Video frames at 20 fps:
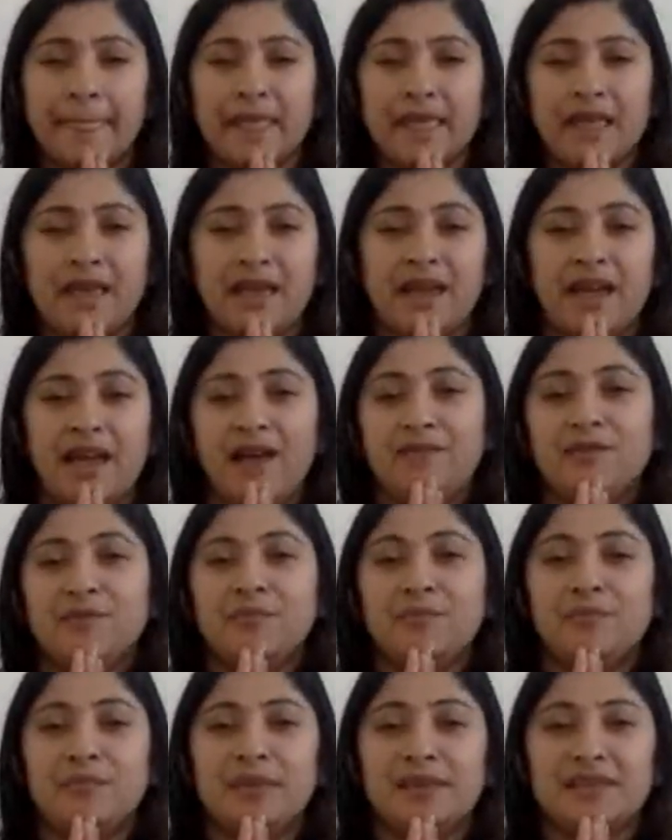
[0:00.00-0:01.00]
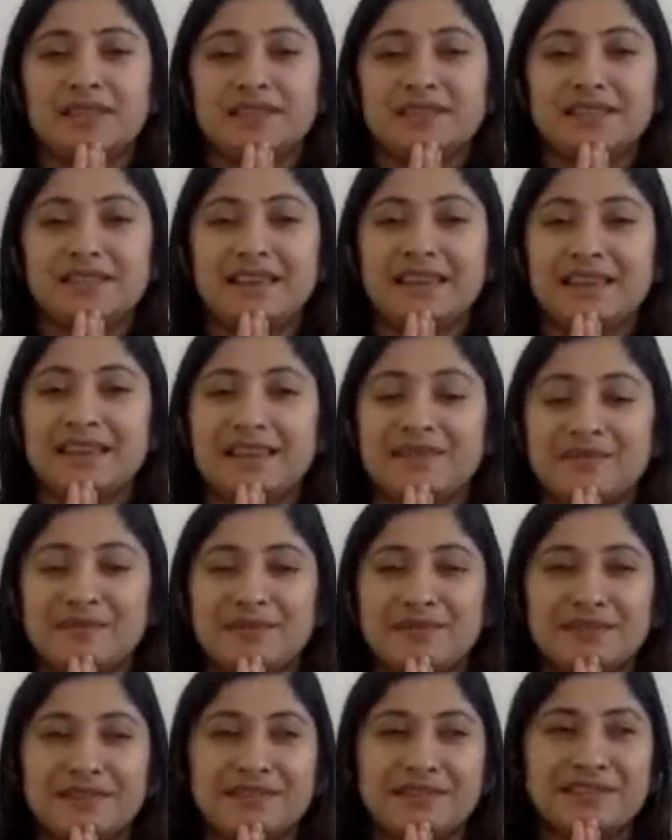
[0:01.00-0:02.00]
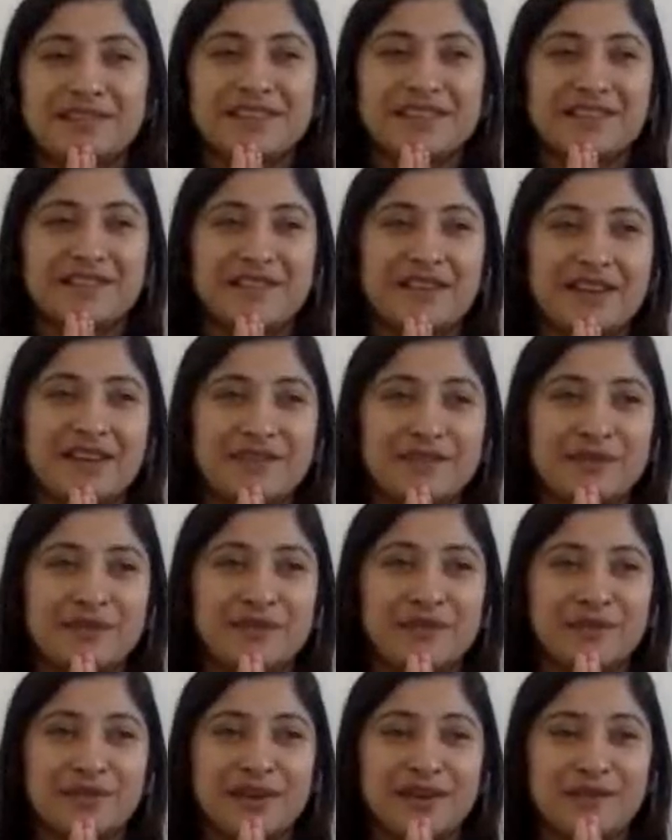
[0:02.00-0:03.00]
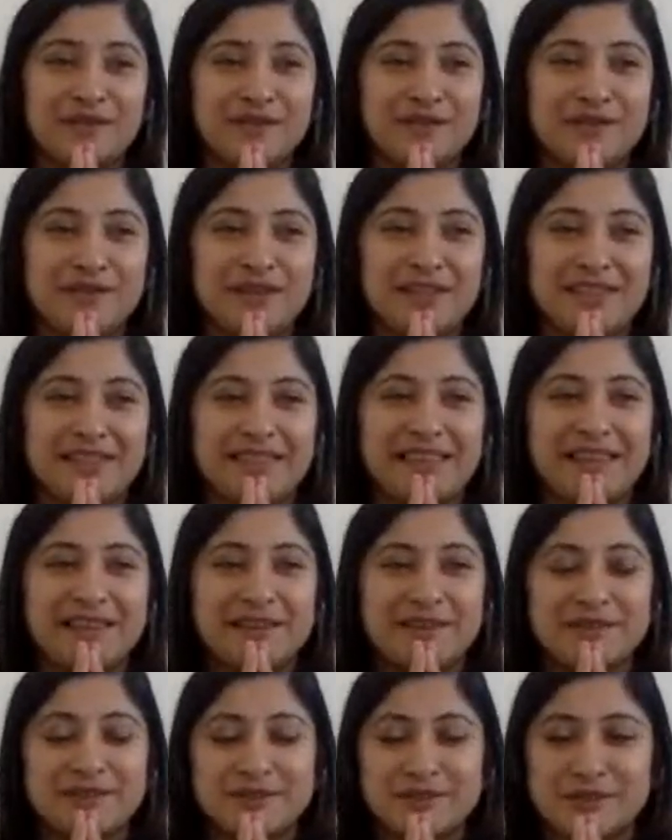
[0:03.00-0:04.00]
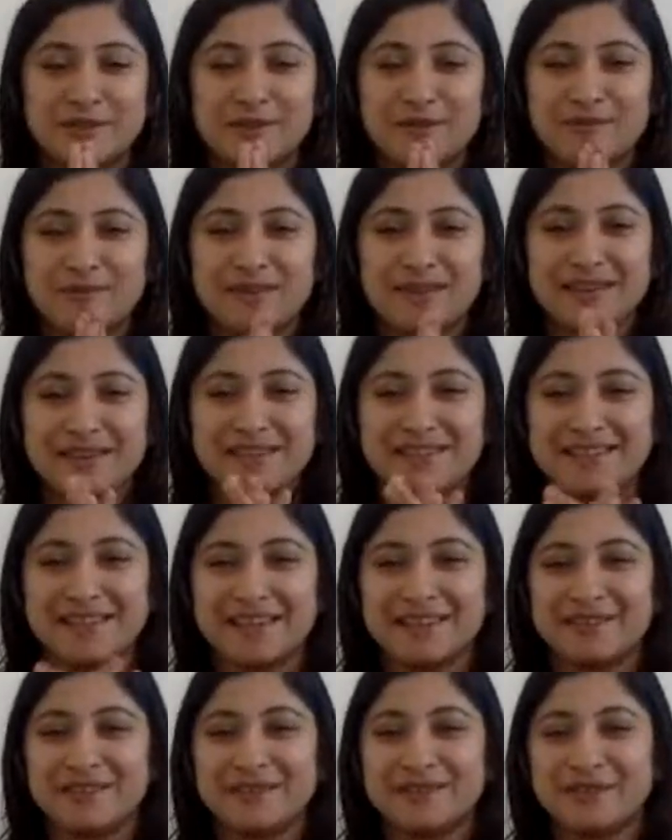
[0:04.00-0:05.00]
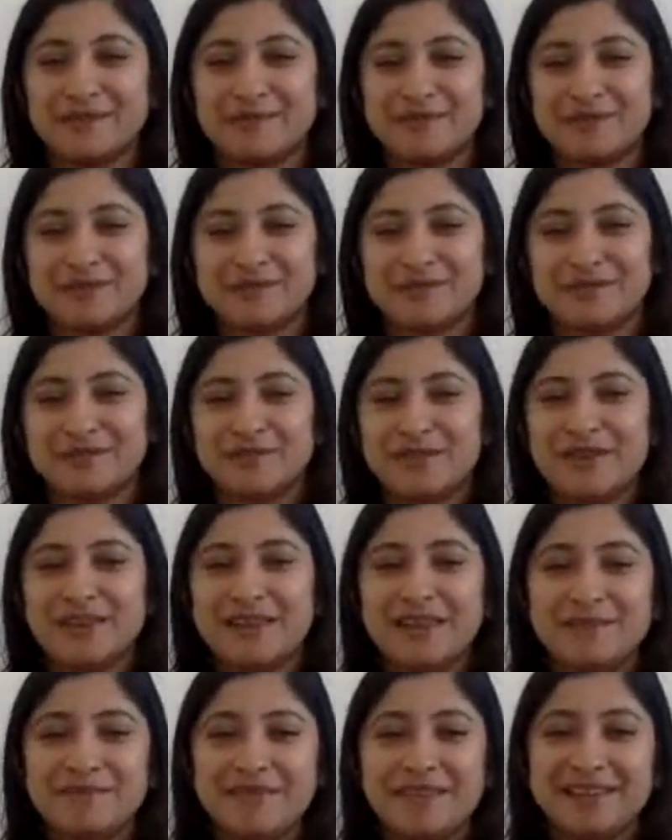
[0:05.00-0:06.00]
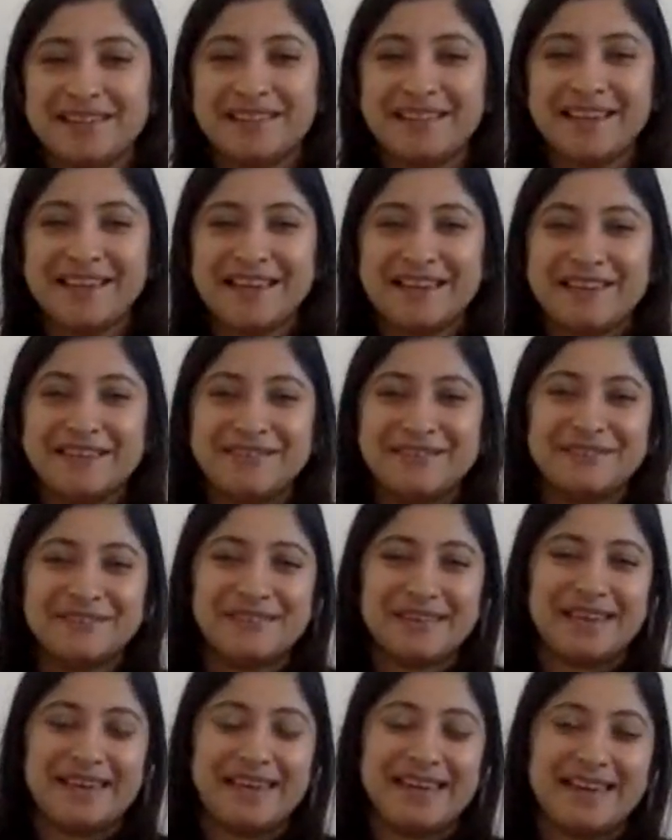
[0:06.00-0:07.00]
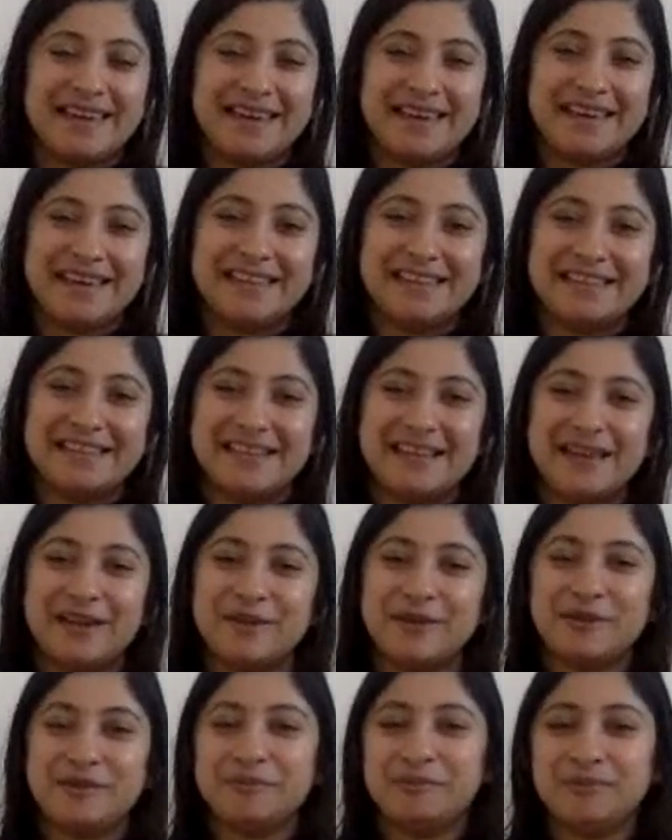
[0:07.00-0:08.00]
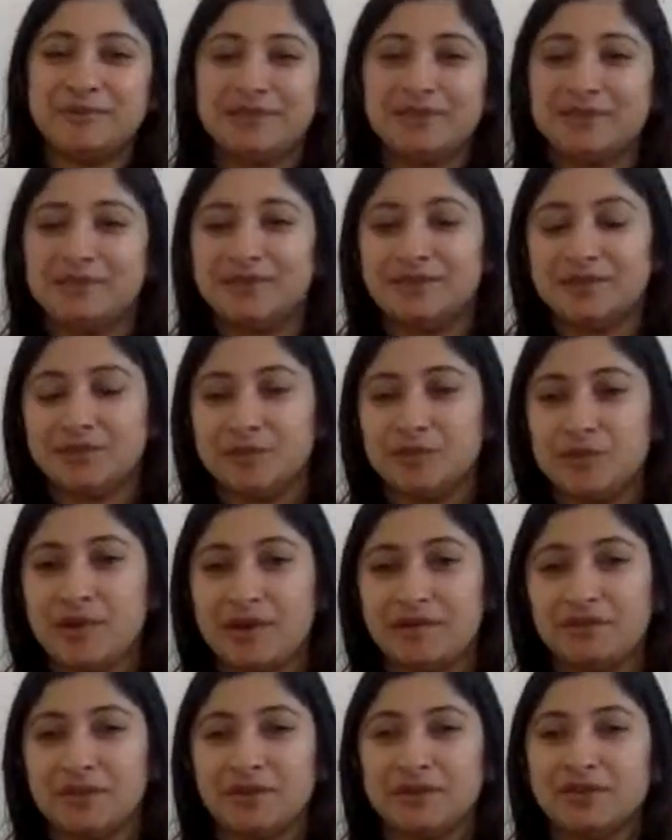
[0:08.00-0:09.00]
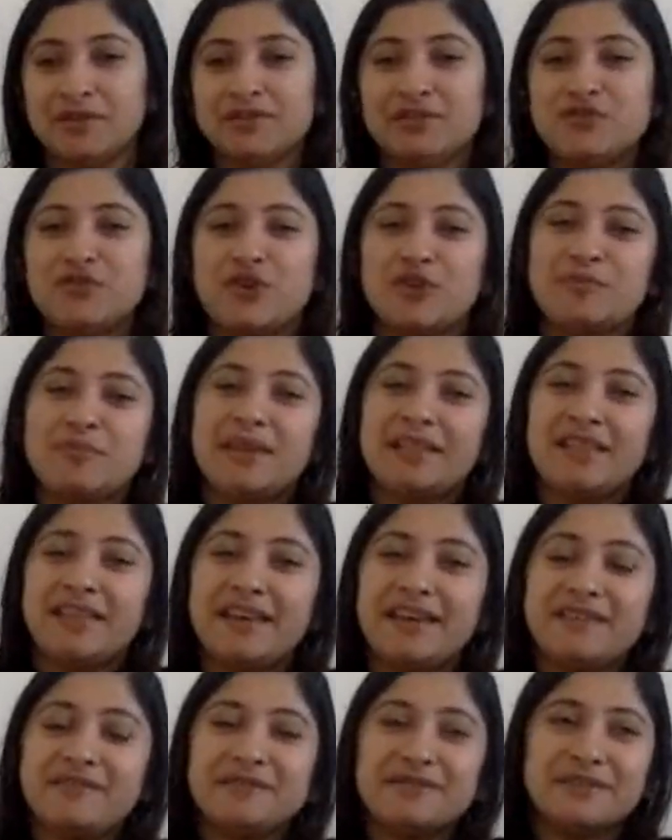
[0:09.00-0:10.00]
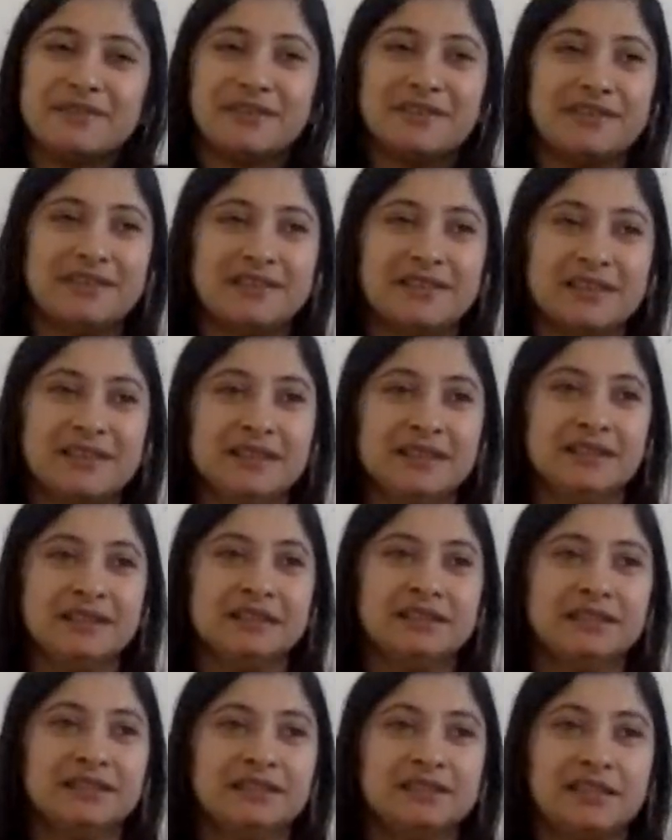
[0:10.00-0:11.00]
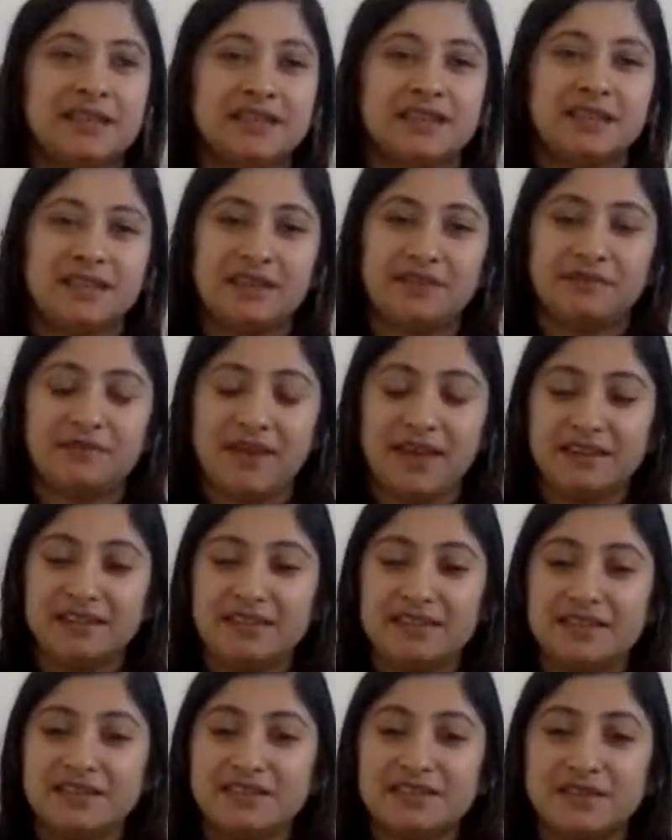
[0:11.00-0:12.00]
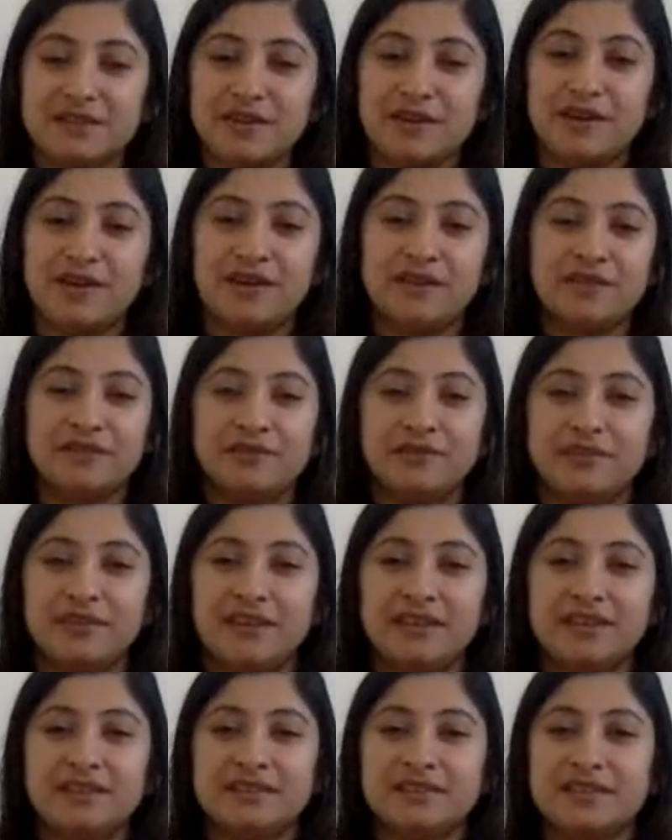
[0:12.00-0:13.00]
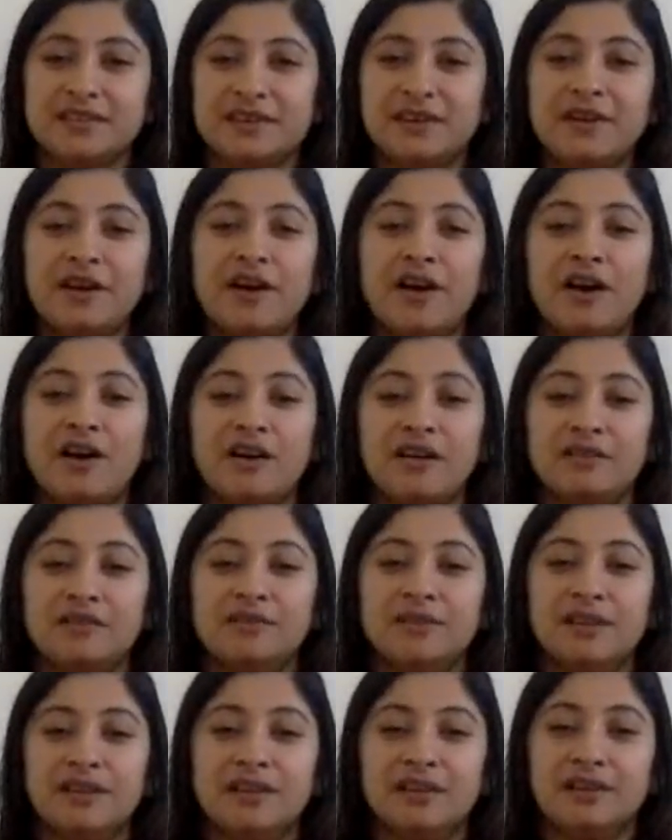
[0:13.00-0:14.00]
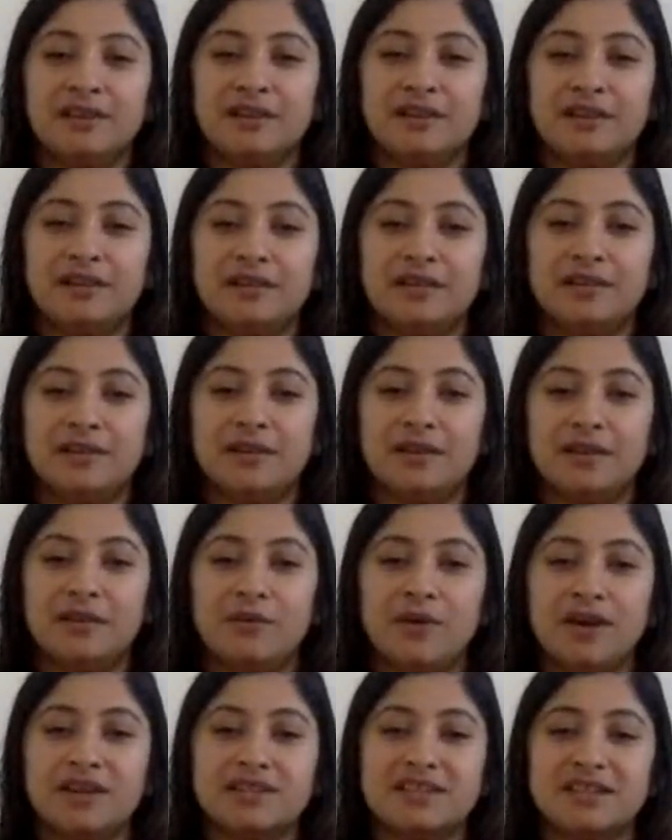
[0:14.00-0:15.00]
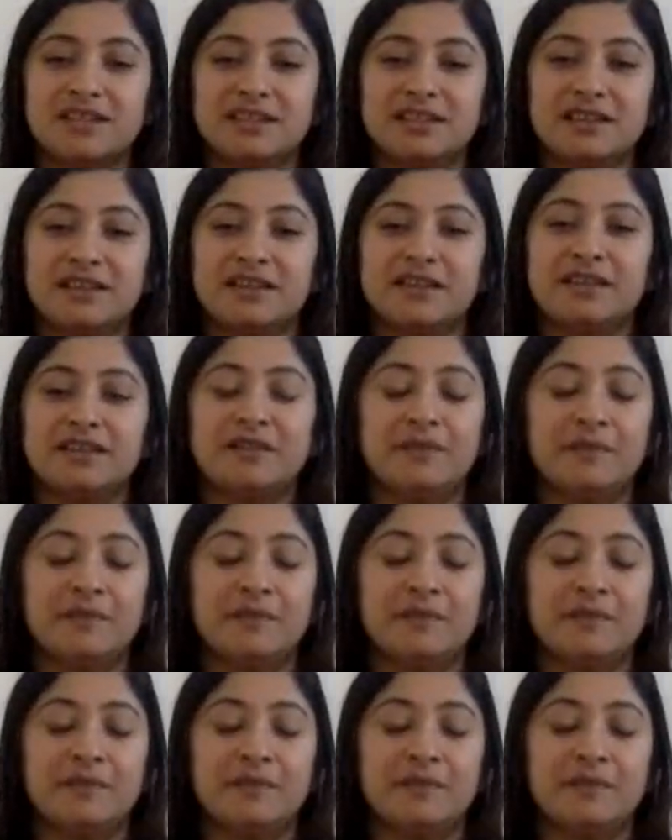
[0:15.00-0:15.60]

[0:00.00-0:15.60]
Have a blessed day. I'm really, really grateful for everyone. Thank you so much. Thank you so much for joining my live. And I hope whoever couldn't join my live, could take the advantage of it when watching the